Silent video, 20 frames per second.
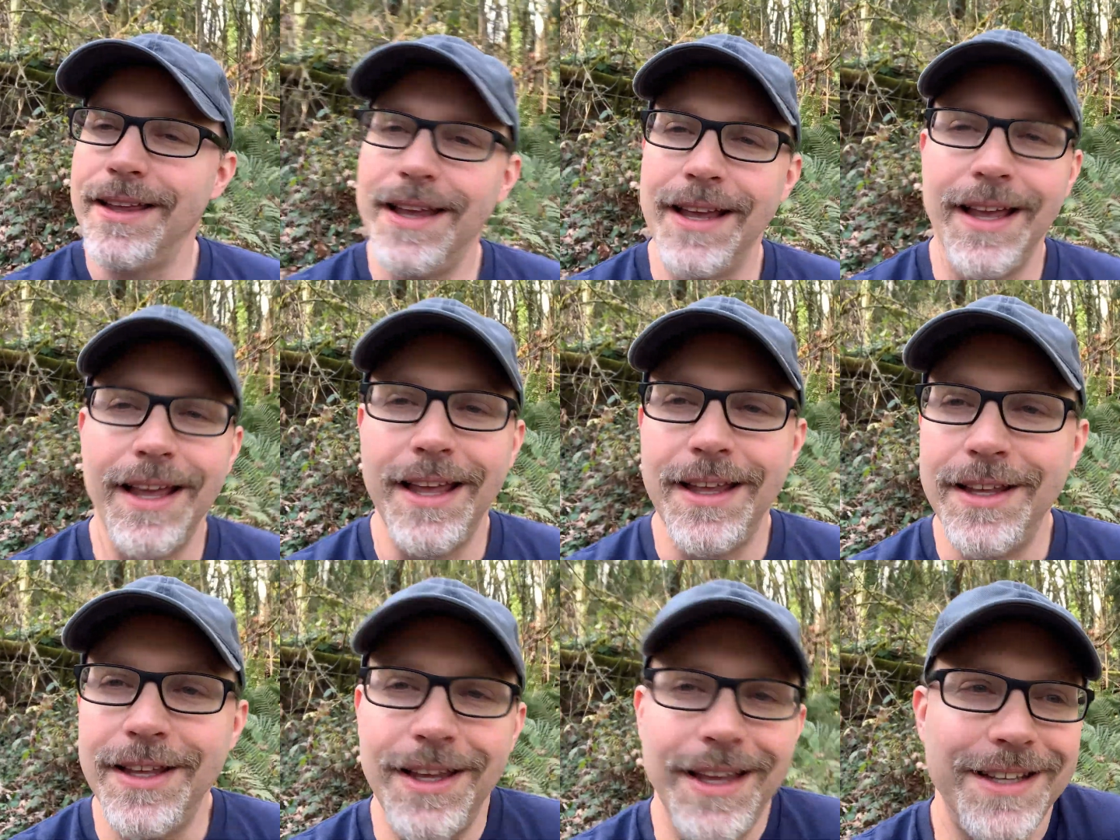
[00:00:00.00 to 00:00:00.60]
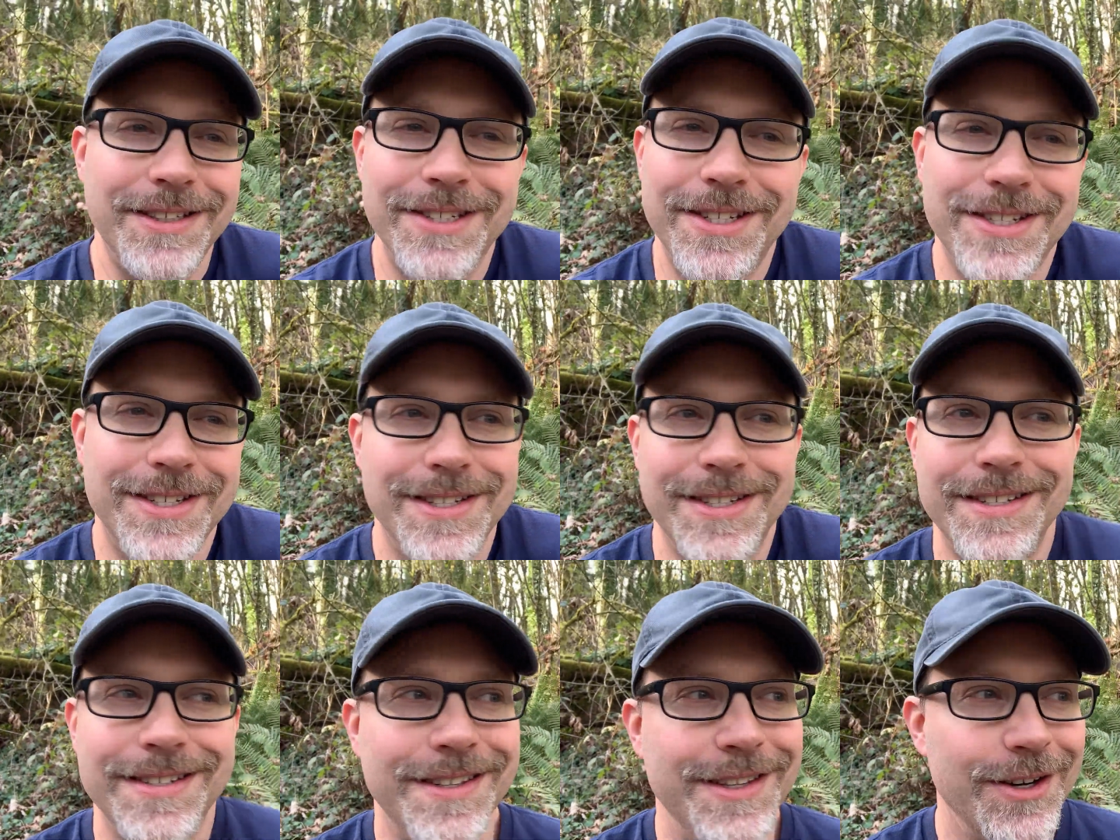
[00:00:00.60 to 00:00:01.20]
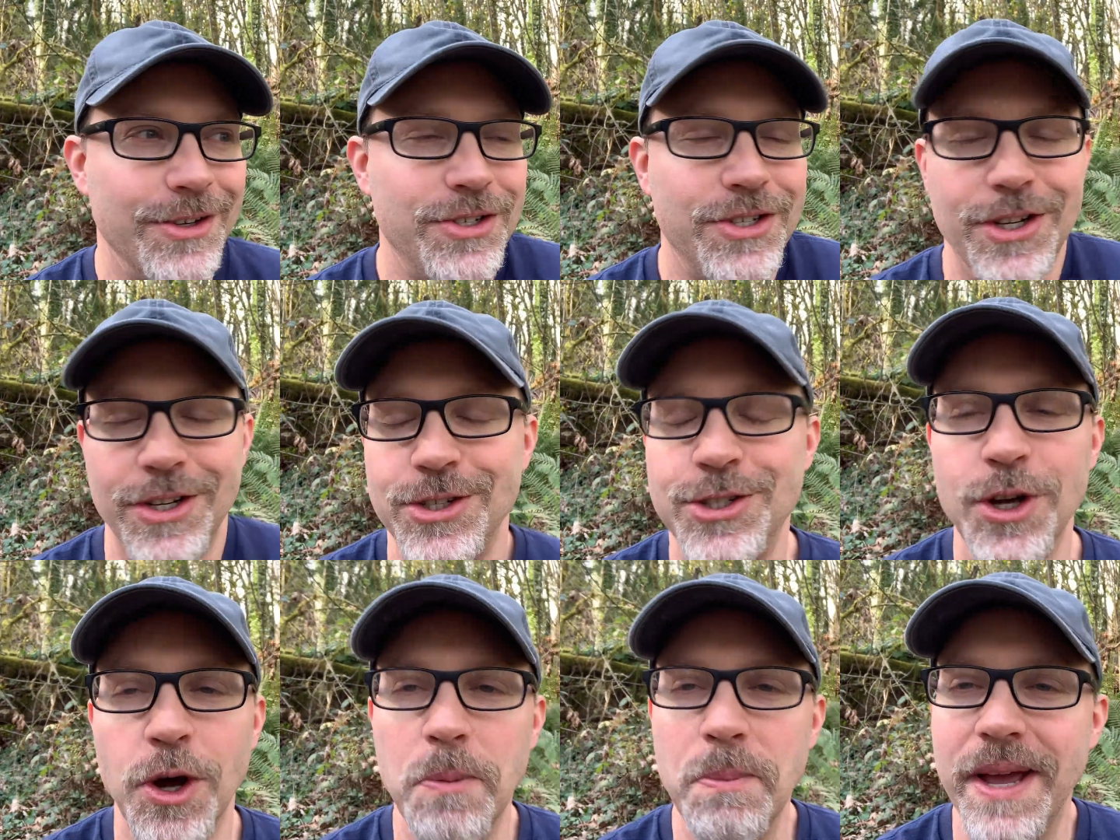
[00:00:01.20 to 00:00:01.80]
There's
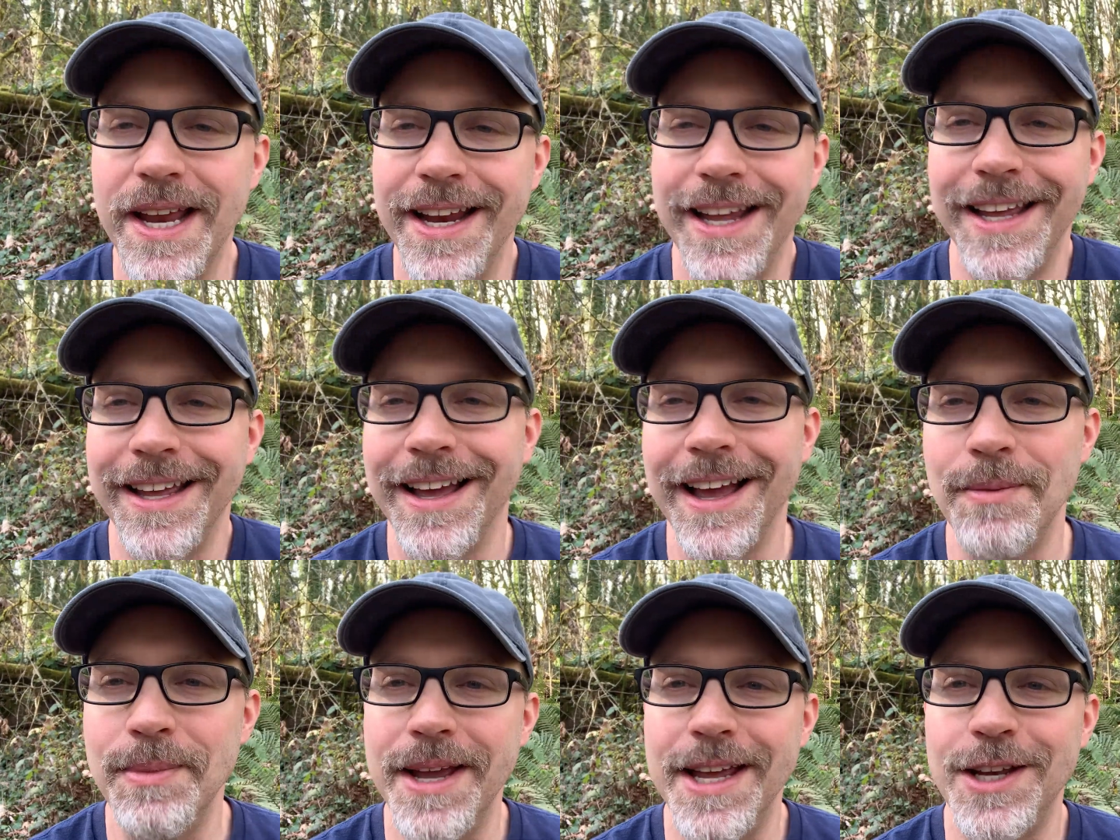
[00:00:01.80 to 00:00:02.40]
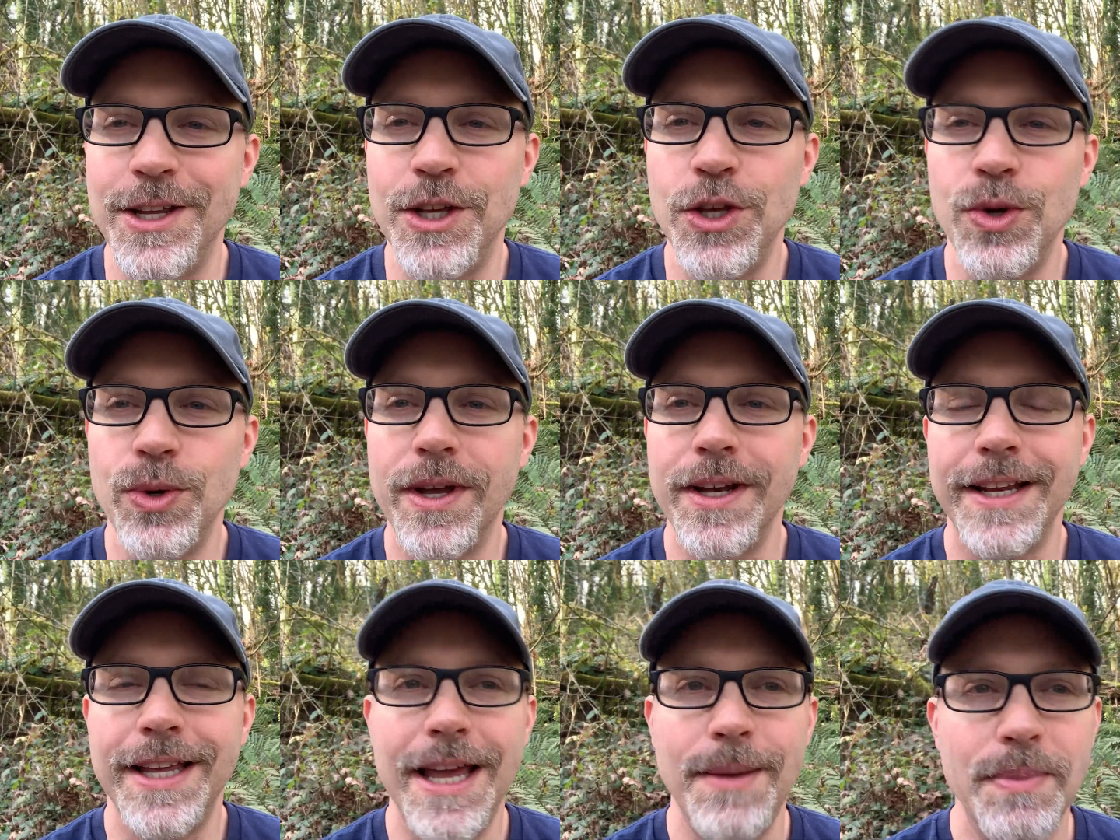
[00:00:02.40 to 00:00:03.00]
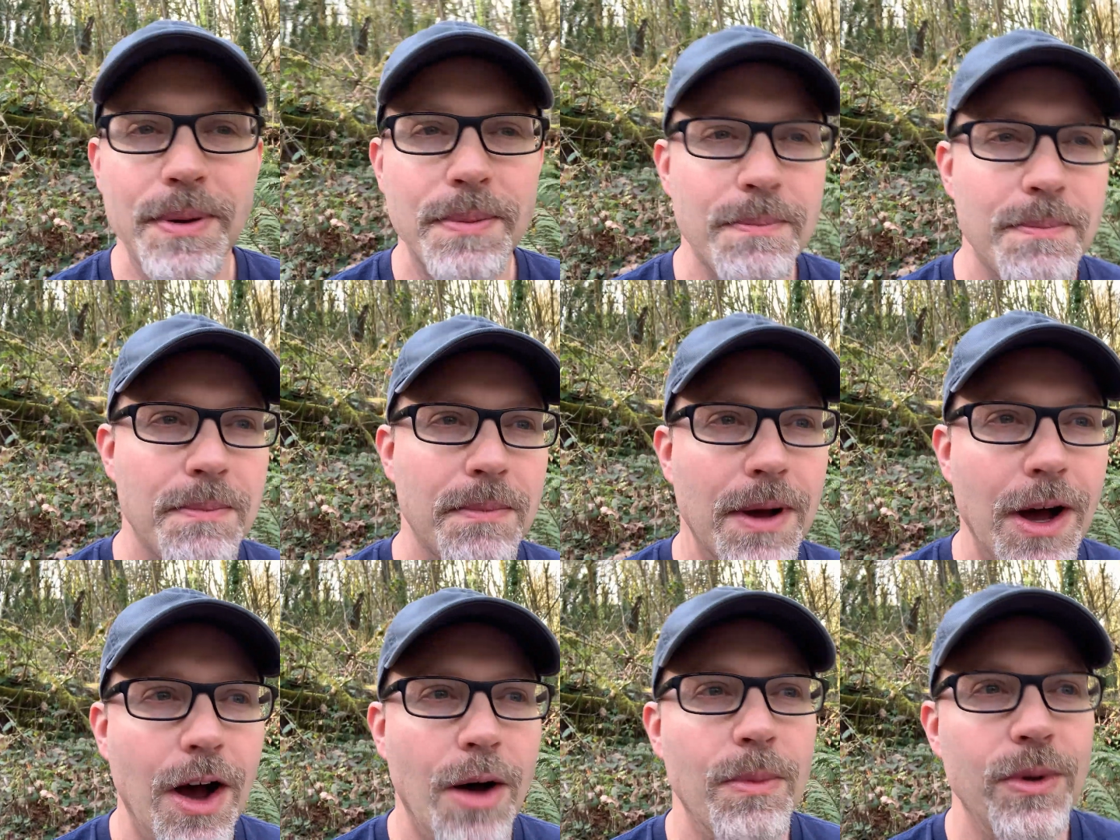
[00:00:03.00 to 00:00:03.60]
just so many. I mean, you can keep
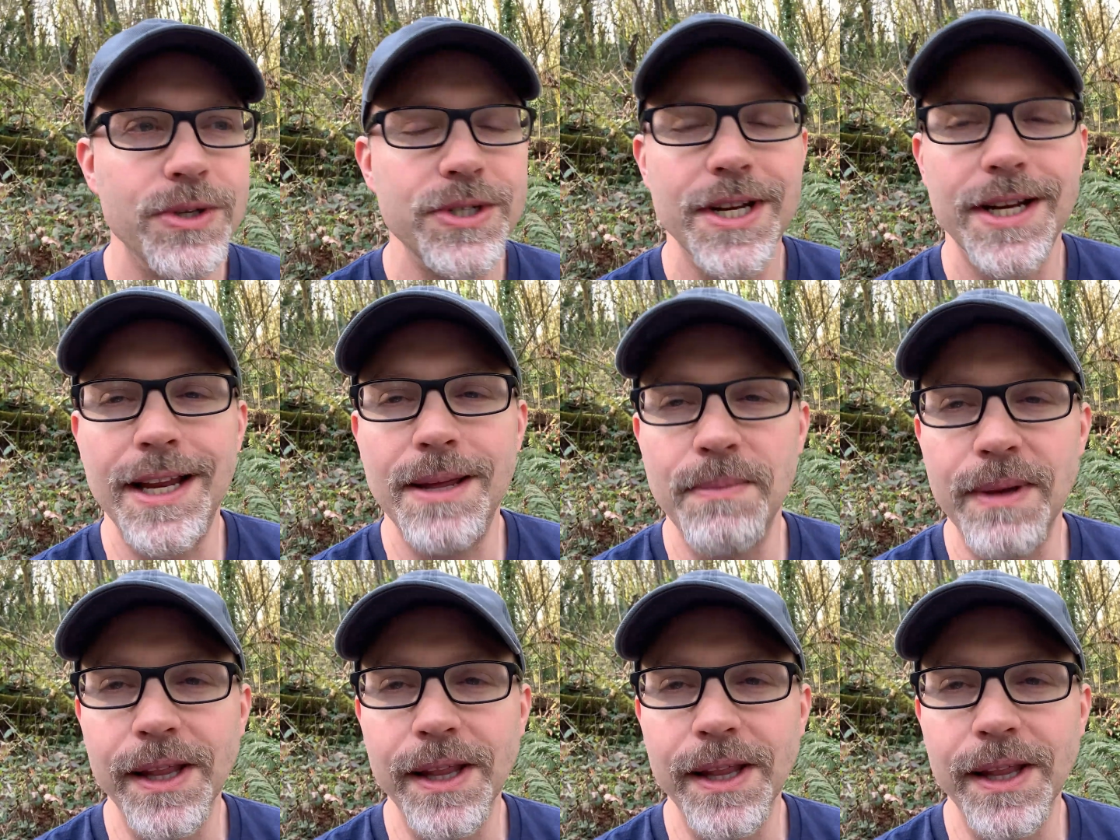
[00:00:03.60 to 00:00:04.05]
almost any